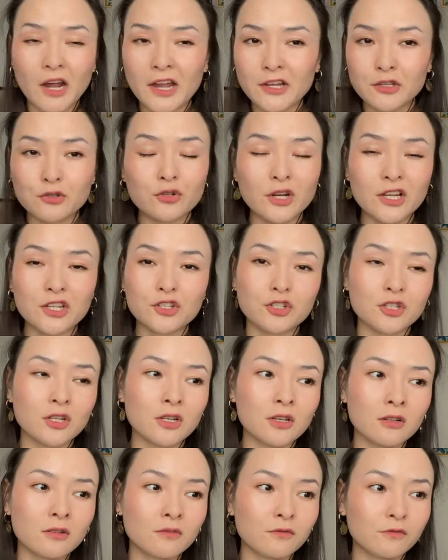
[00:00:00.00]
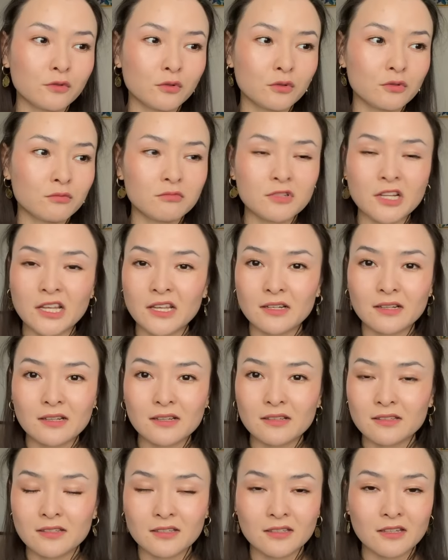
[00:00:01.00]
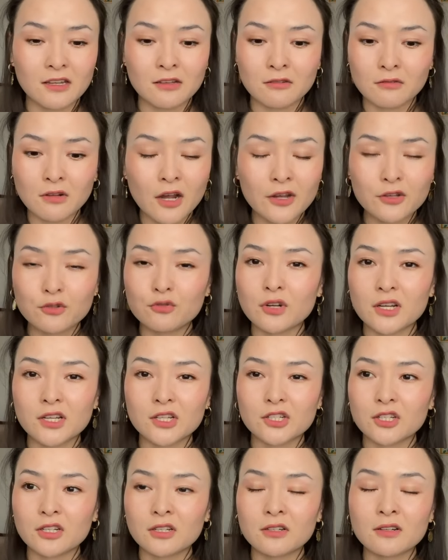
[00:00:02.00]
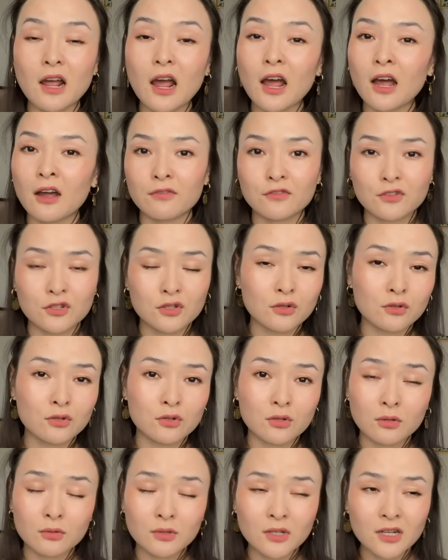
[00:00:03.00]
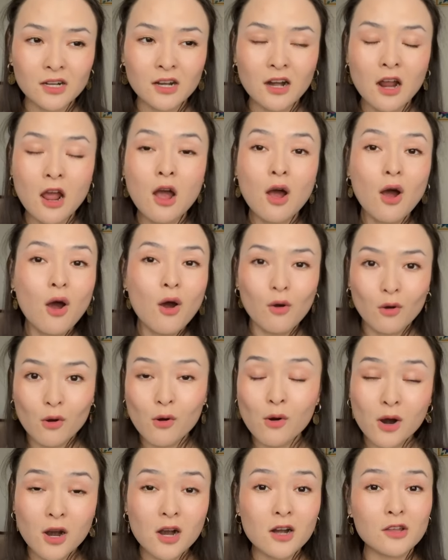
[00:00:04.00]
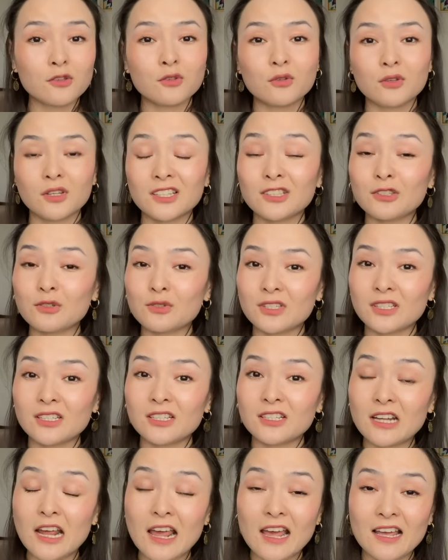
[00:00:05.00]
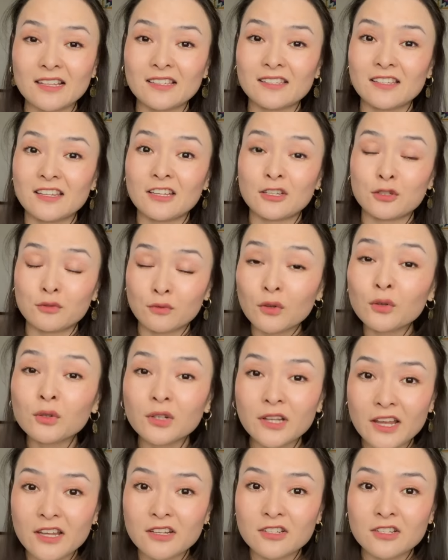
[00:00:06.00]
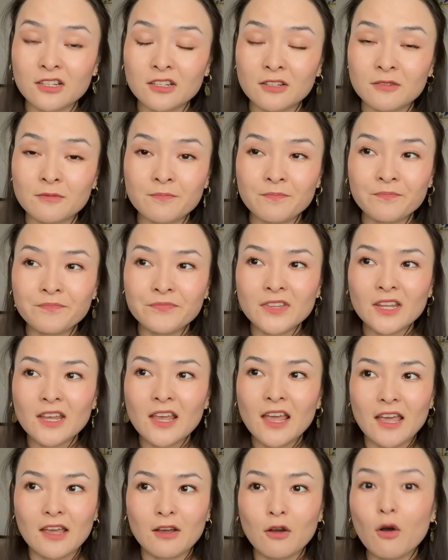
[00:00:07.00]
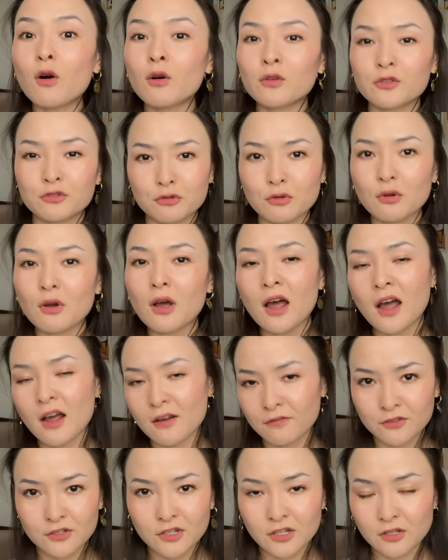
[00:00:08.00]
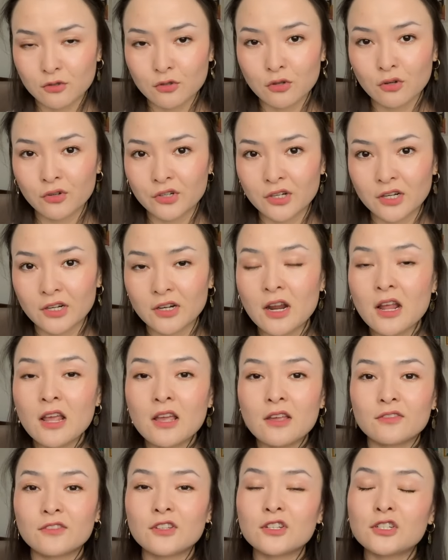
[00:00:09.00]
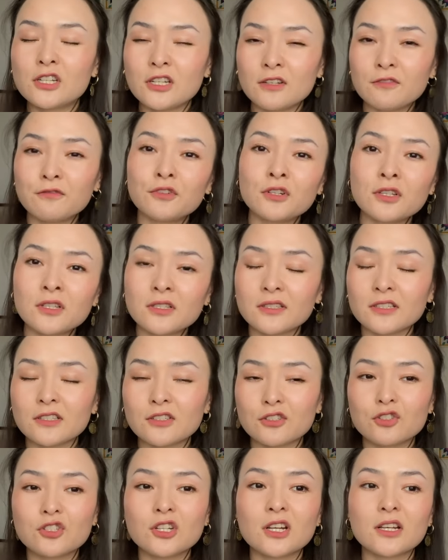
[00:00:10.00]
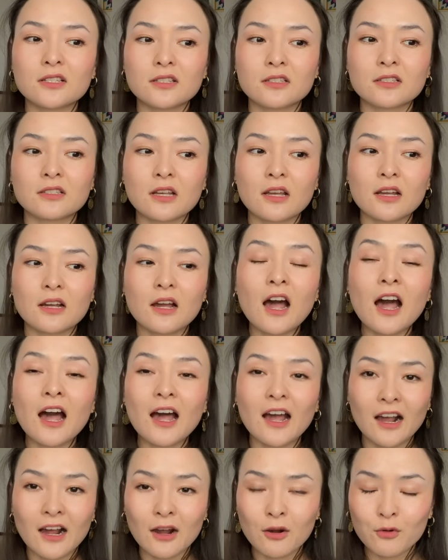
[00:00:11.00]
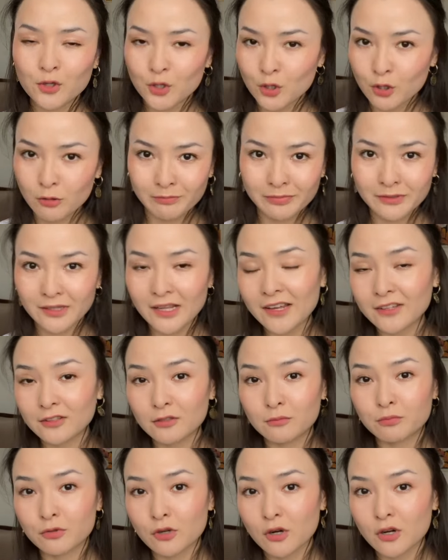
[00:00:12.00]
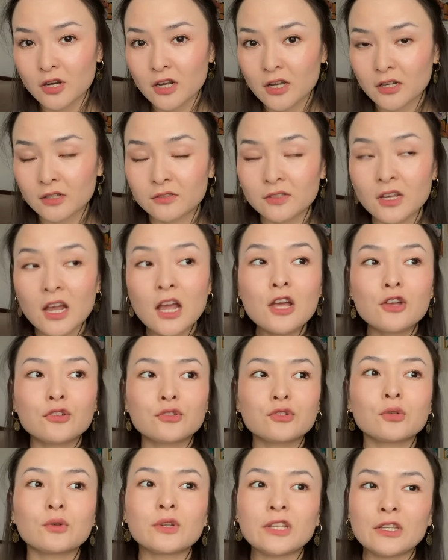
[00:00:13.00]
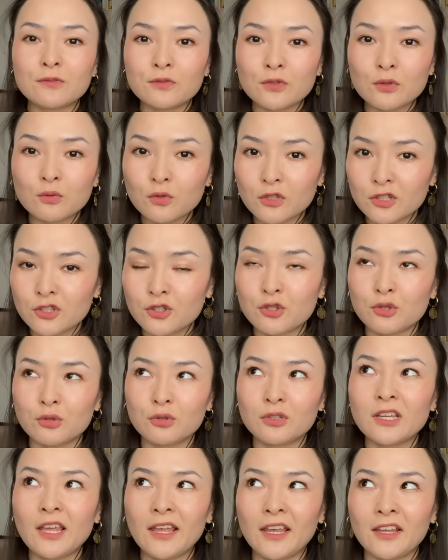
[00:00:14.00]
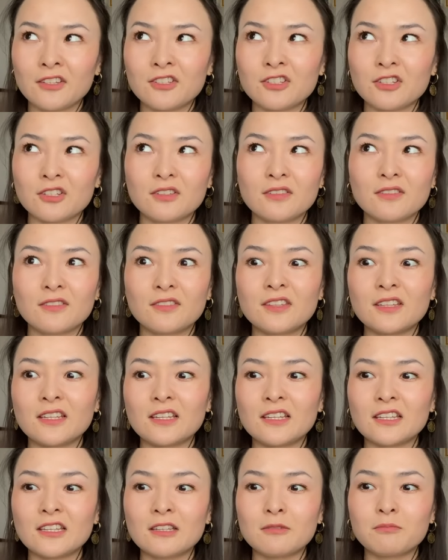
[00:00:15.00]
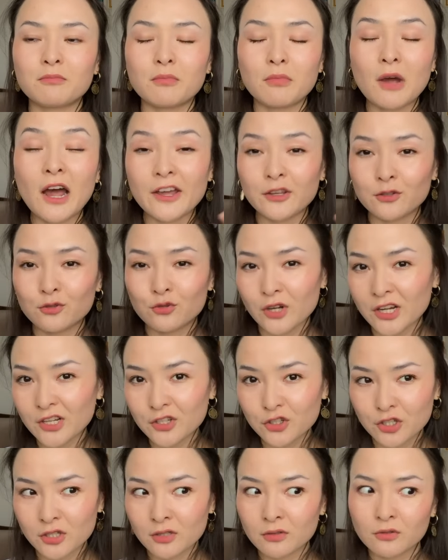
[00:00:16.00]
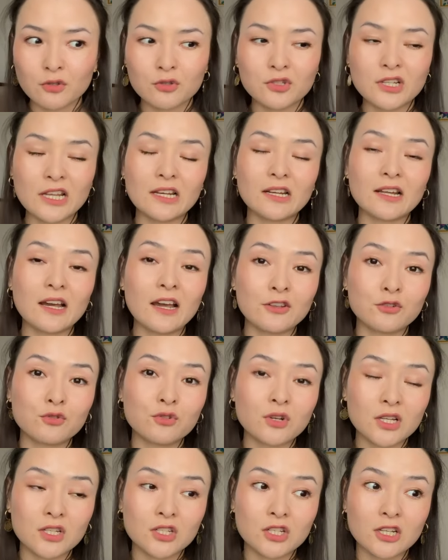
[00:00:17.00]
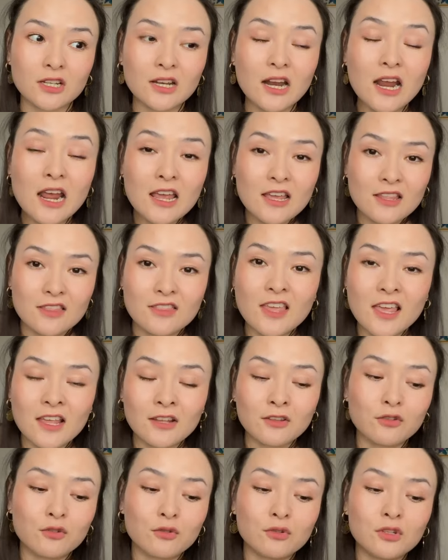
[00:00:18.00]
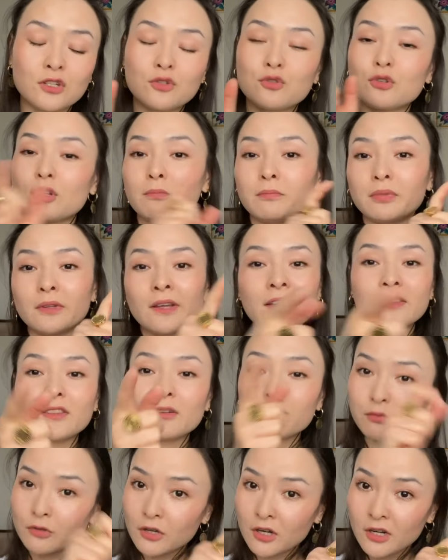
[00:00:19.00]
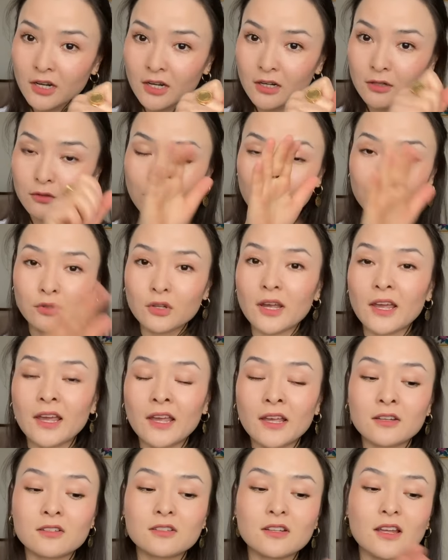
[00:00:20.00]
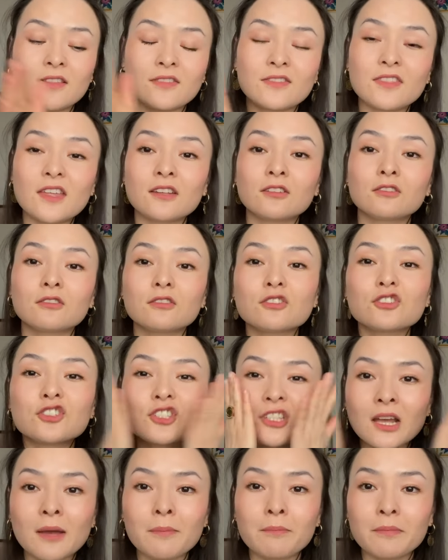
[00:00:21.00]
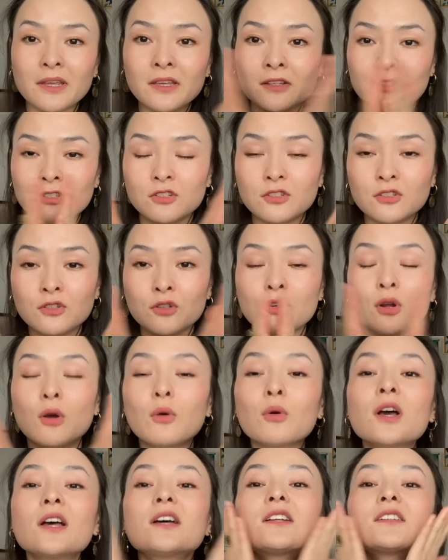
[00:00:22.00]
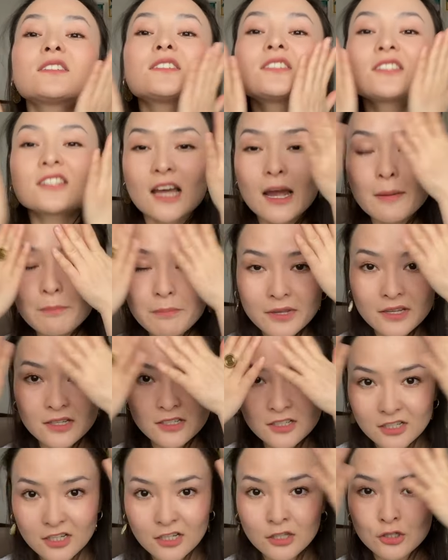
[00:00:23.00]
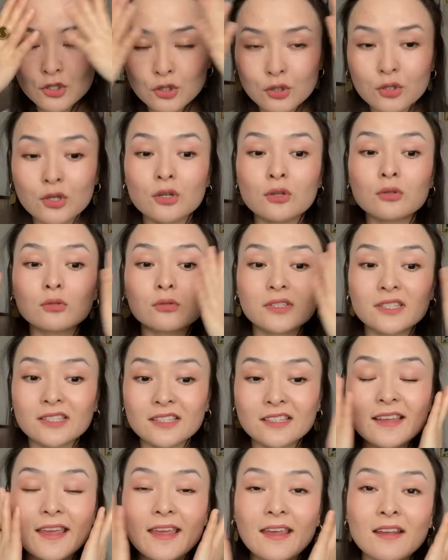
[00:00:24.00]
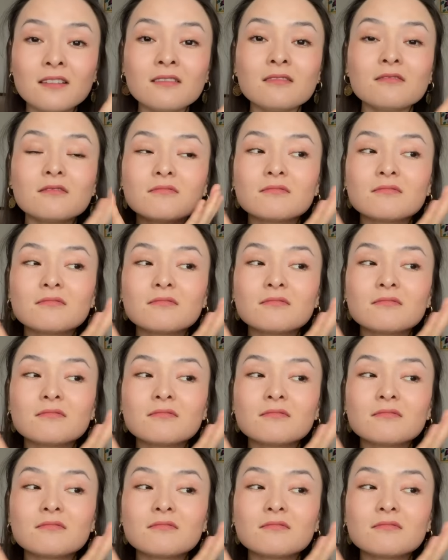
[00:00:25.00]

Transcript: hydration, for daily skin hydration after your toner, or you can use it as exfoliator, also after a toner. The difference is just how you apply the product. So if you want to get the hydration, your daily hydration, then you need to apply the product on your hand and then tap it, you know, tap it into your skin,